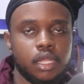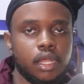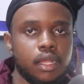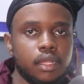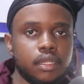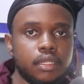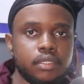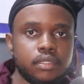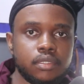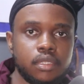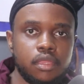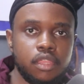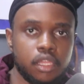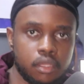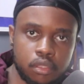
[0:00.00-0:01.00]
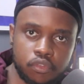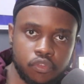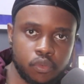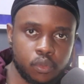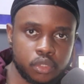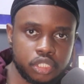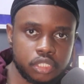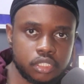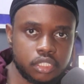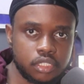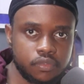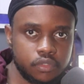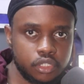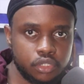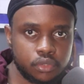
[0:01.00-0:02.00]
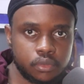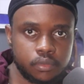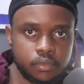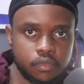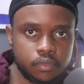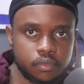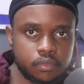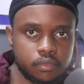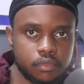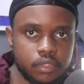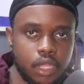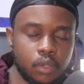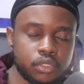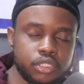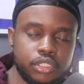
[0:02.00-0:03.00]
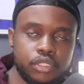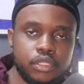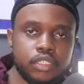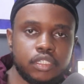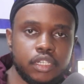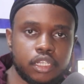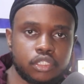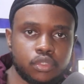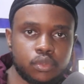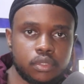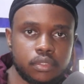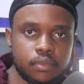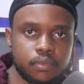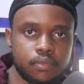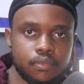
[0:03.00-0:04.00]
and thank you for watching this video. I'll see you in the next one.